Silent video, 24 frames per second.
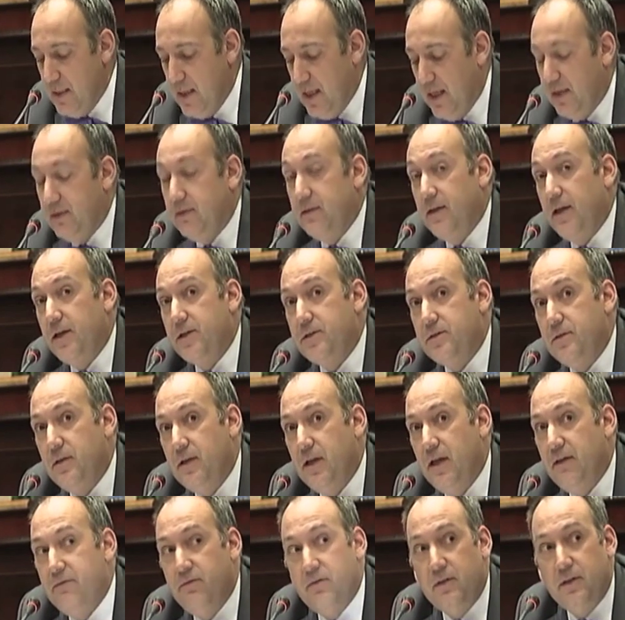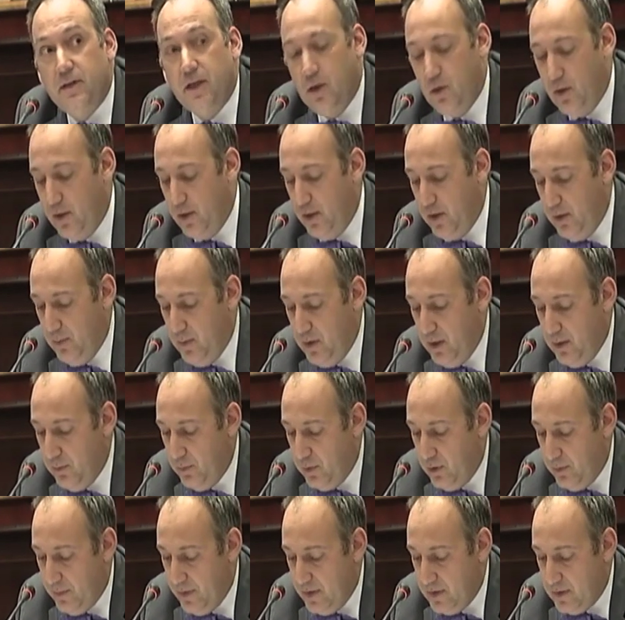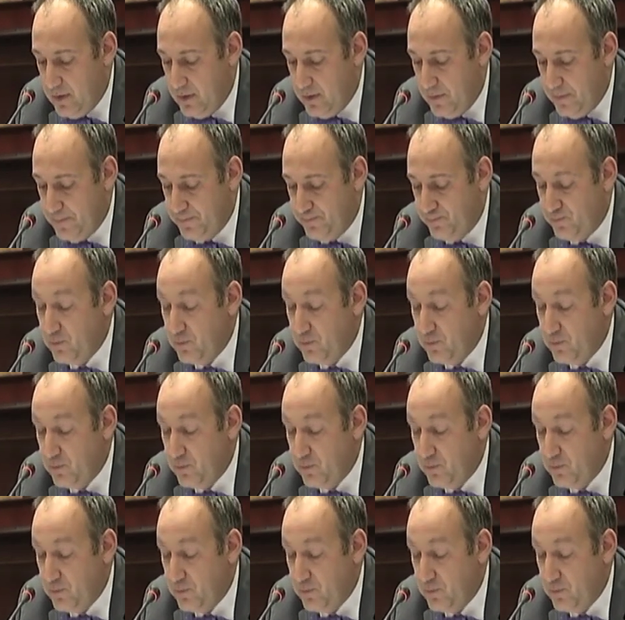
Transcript: at the national level, and how can they be implemented?